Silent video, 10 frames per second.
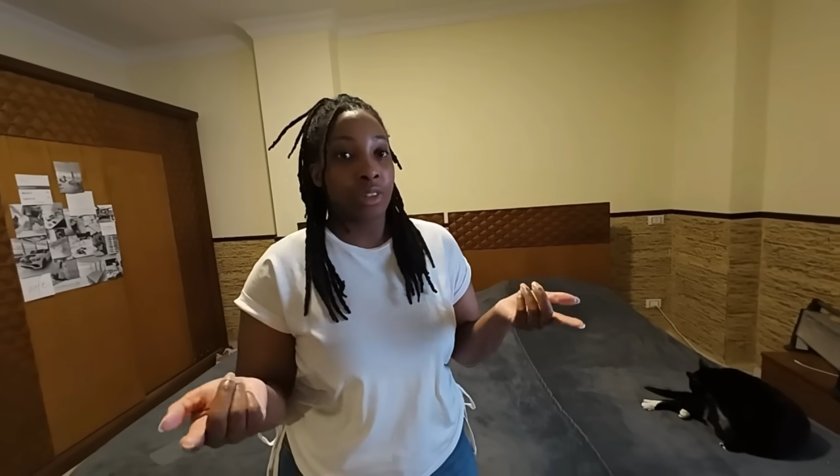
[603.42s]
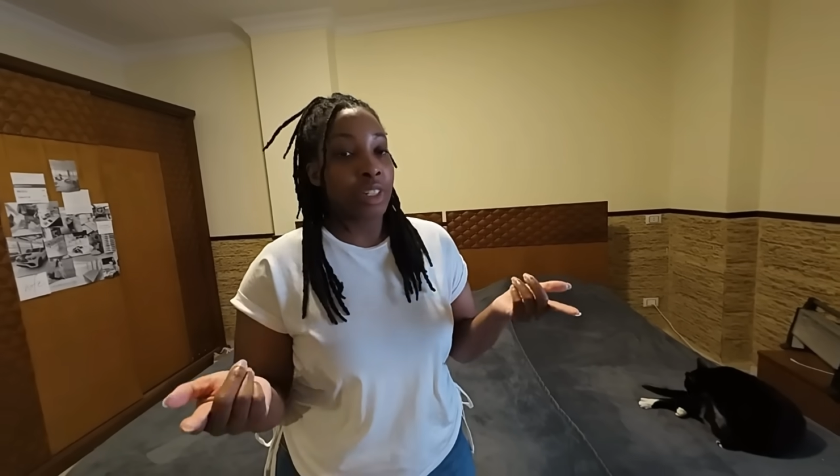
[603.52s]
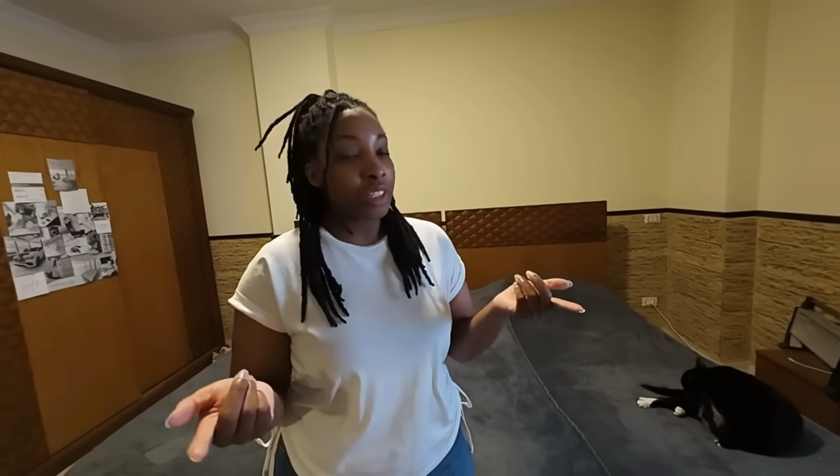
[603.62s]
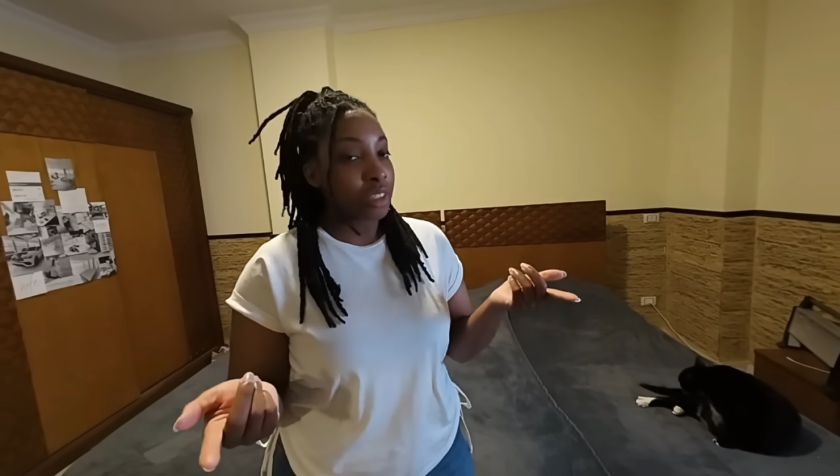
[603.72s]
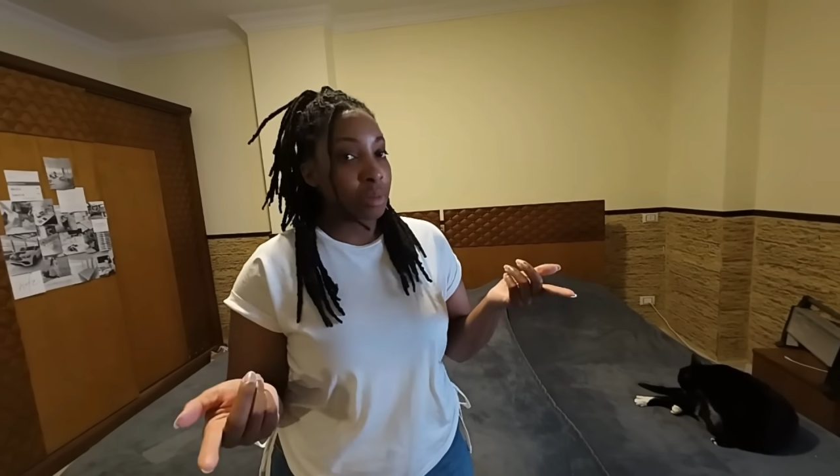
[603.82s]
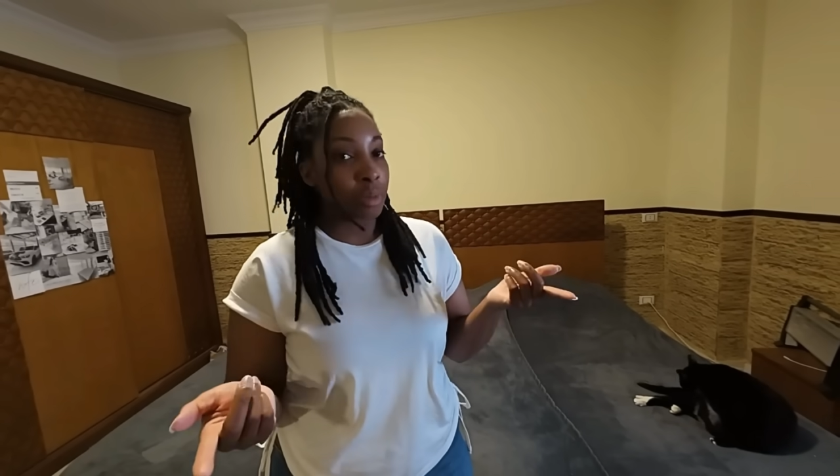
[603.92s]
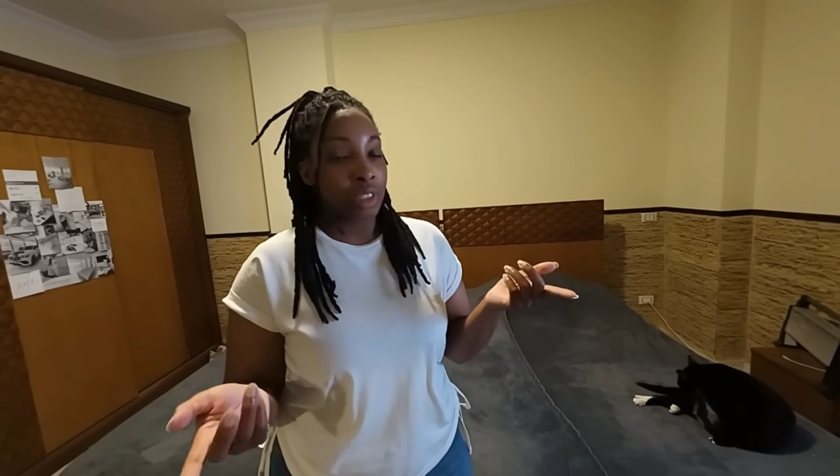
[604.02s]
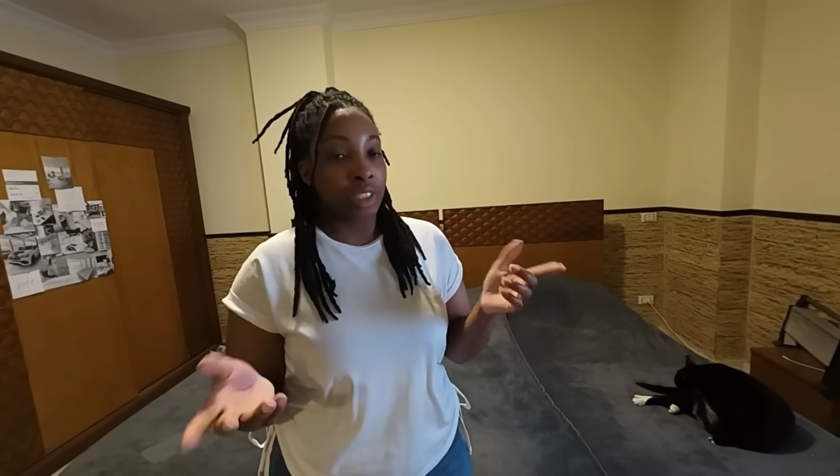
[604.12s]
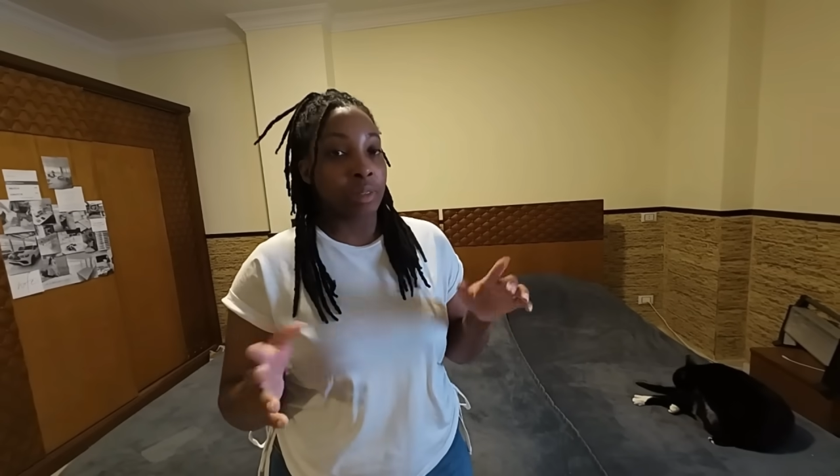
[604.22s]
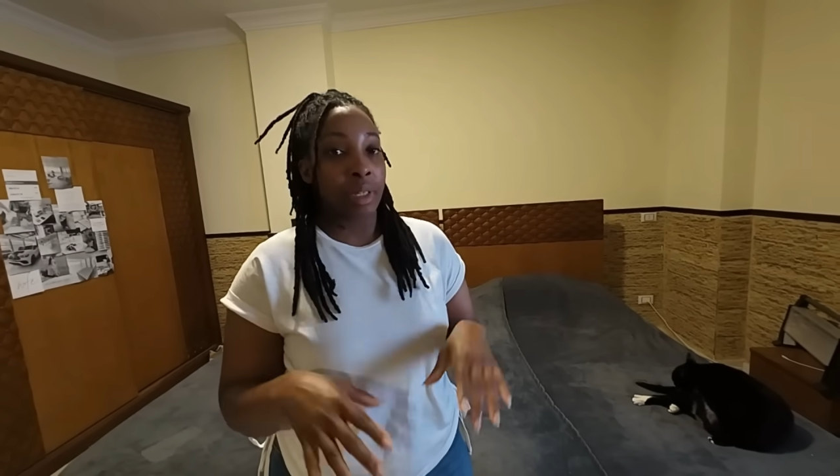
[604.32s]
if Egypt
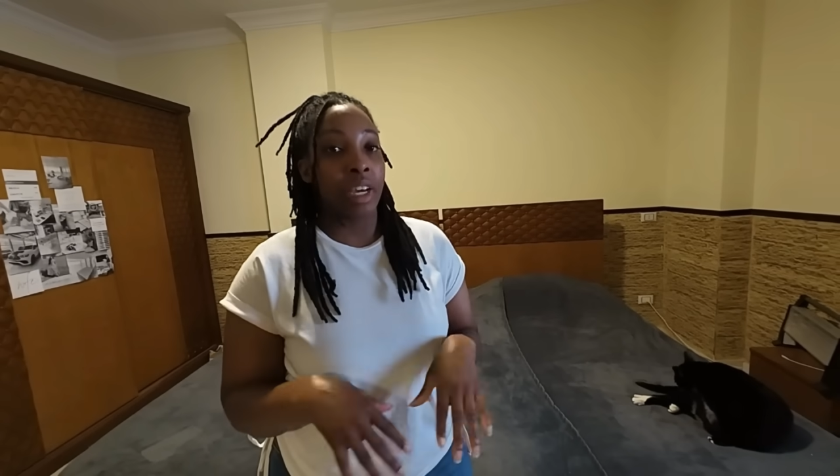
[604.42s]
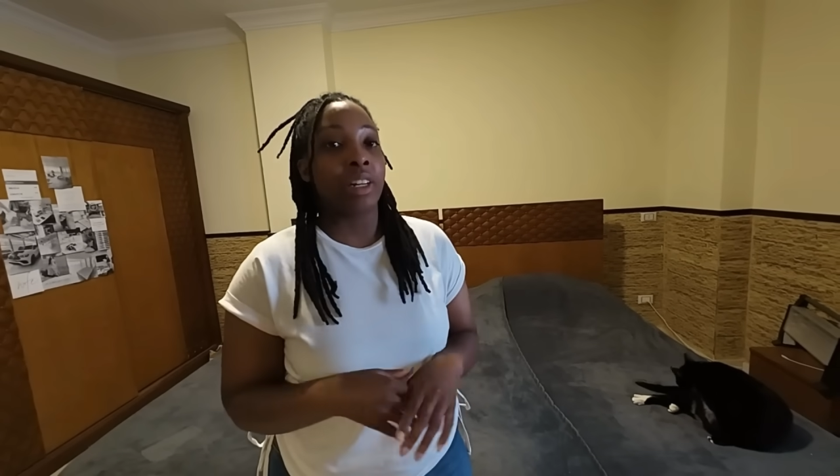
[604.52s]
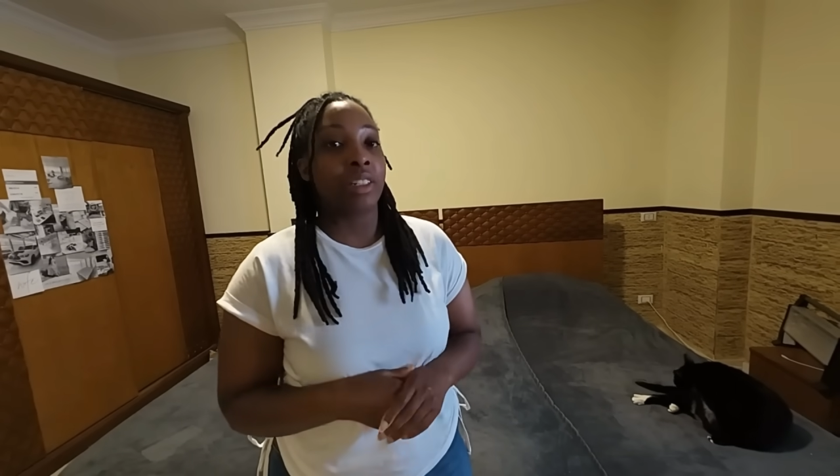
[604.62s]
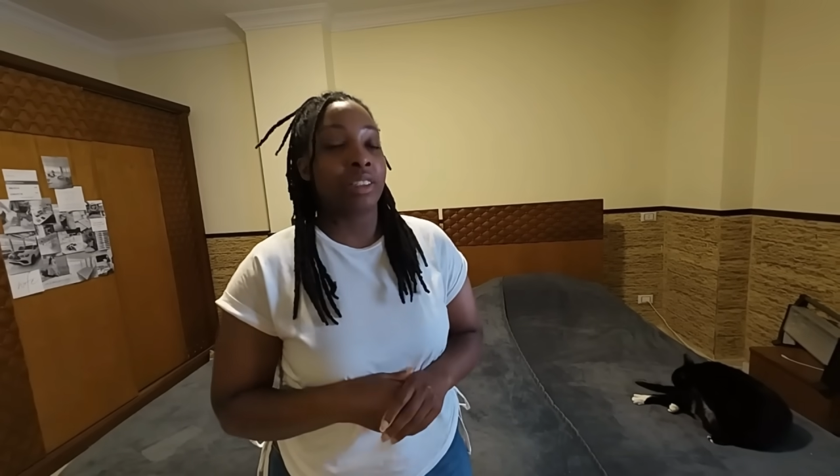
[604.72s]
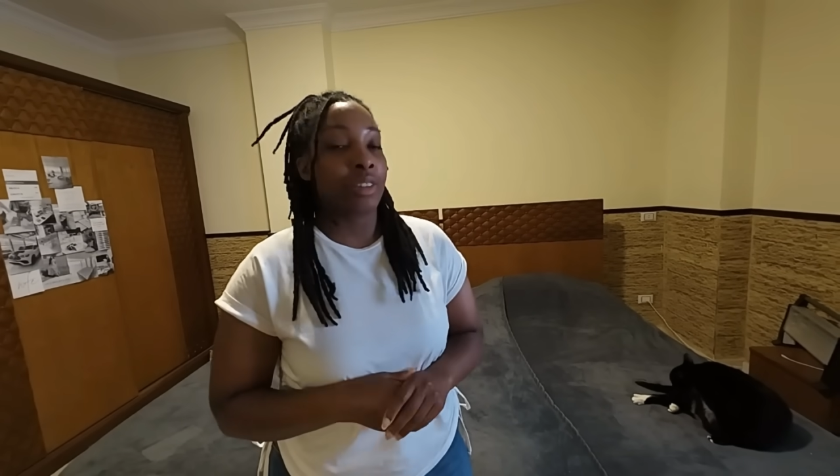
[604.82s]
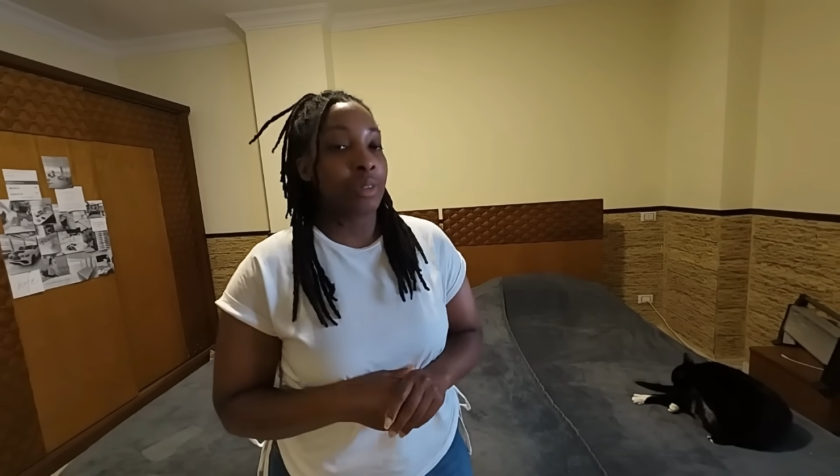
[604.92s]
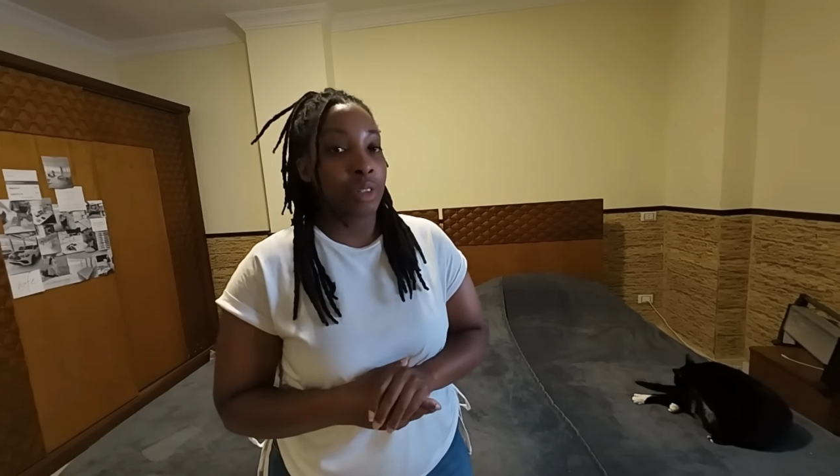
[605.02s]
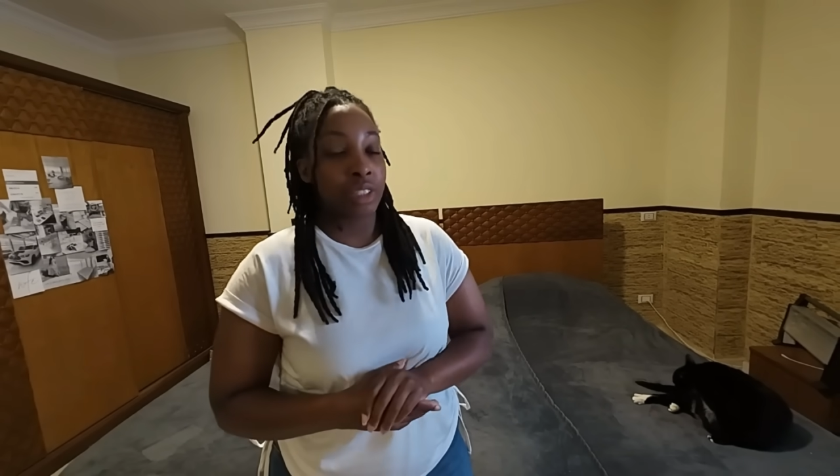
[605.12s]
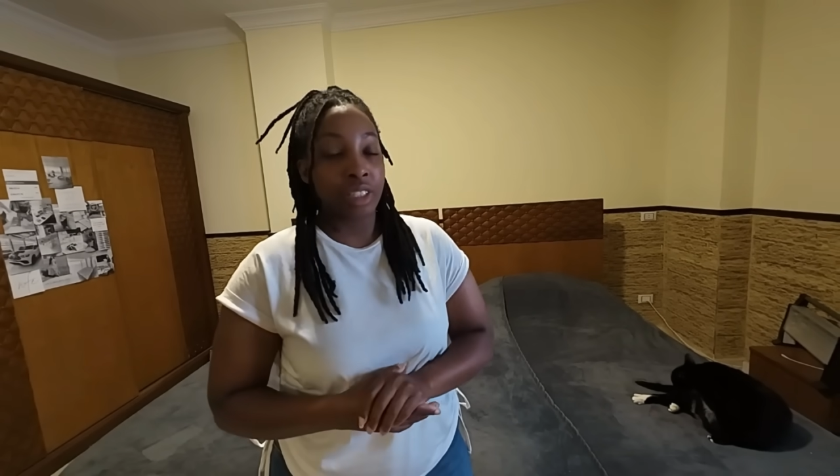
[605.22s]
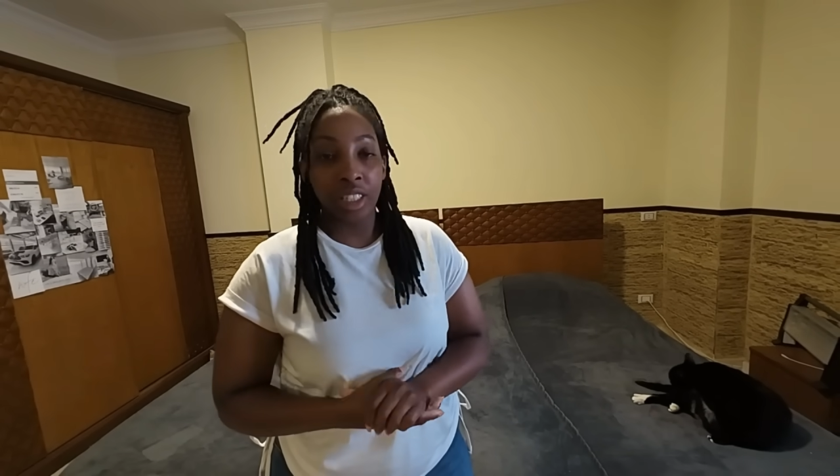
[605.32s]
was as bad as
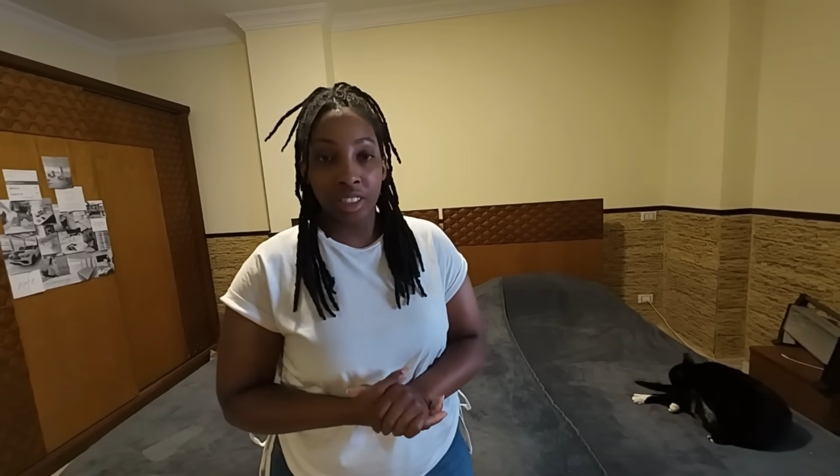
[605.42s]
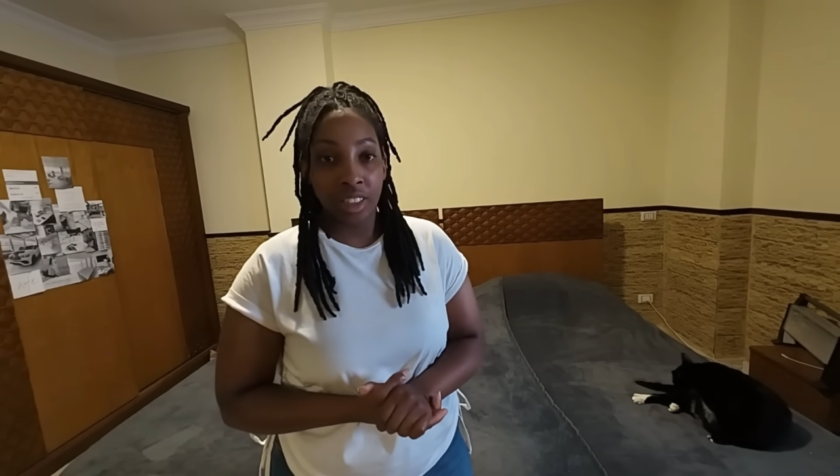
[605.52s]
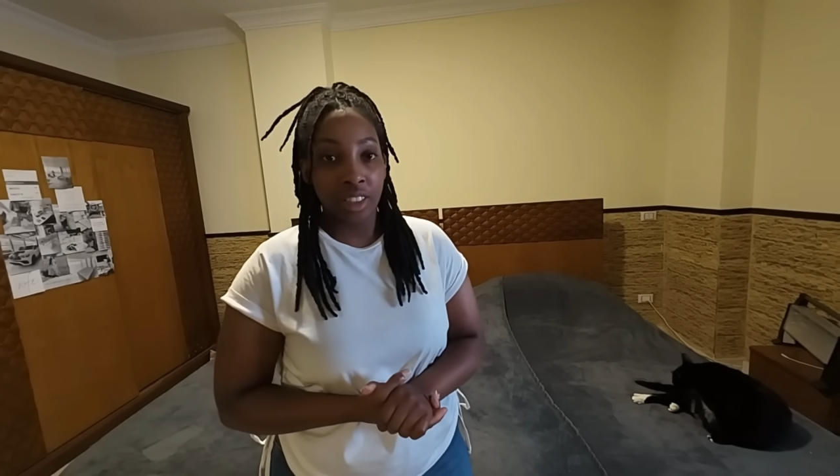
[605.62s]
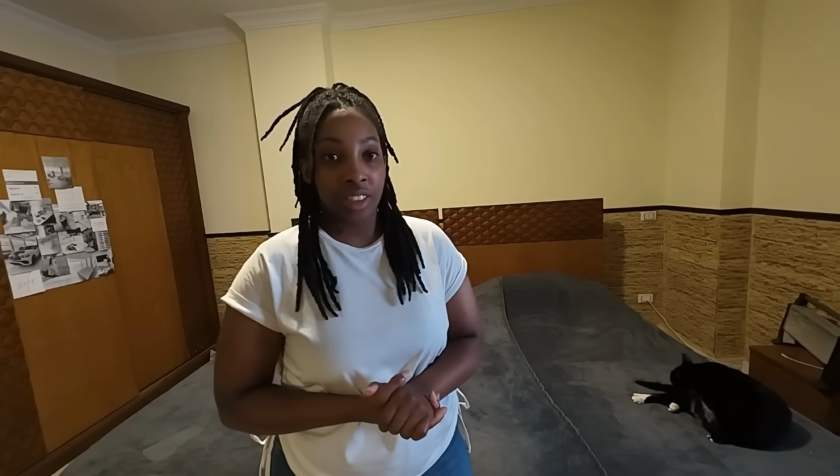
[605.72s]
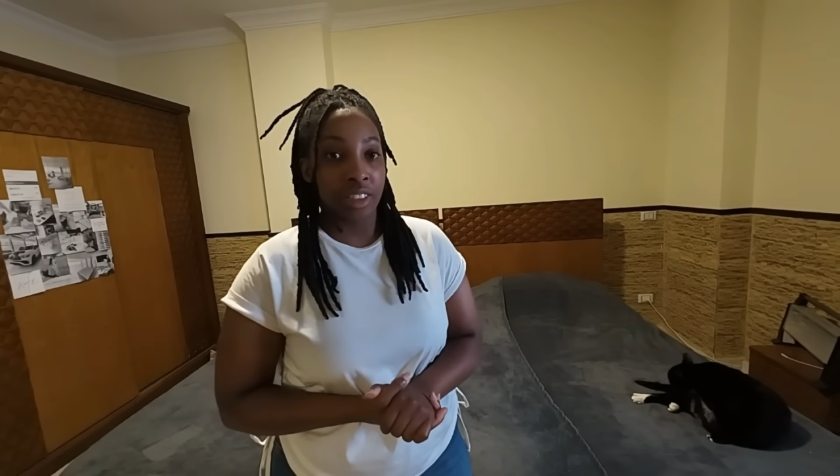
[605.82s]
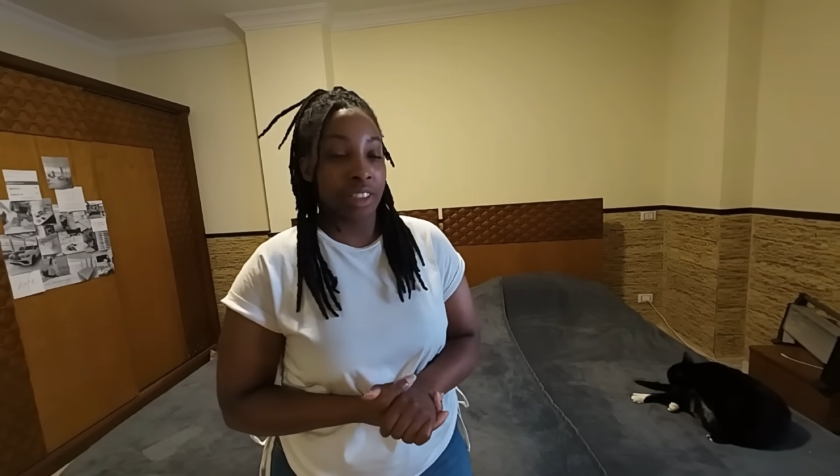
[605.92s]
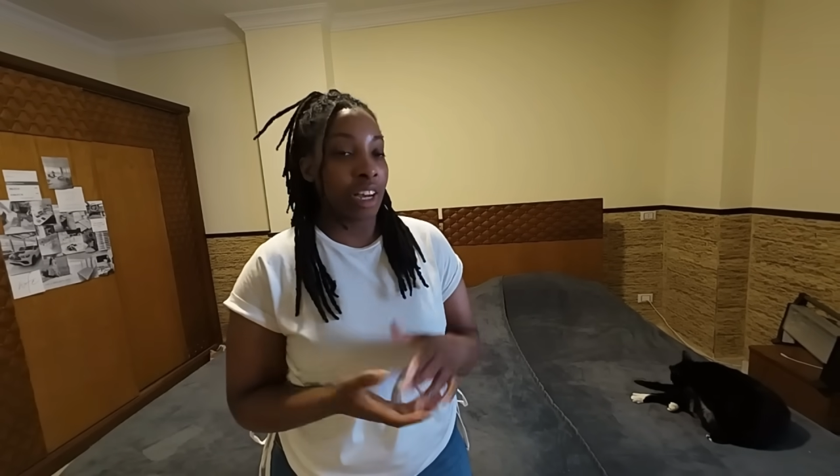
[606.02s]
everyone says it is,